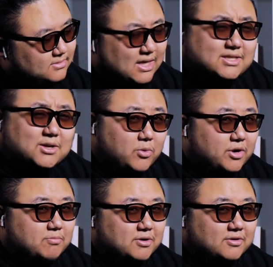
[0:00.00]
That's a
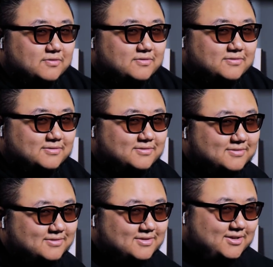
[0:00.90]
weird move.
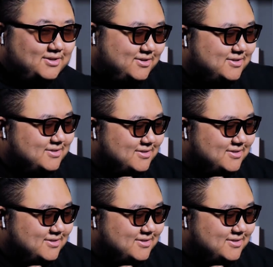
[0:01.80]
The whole...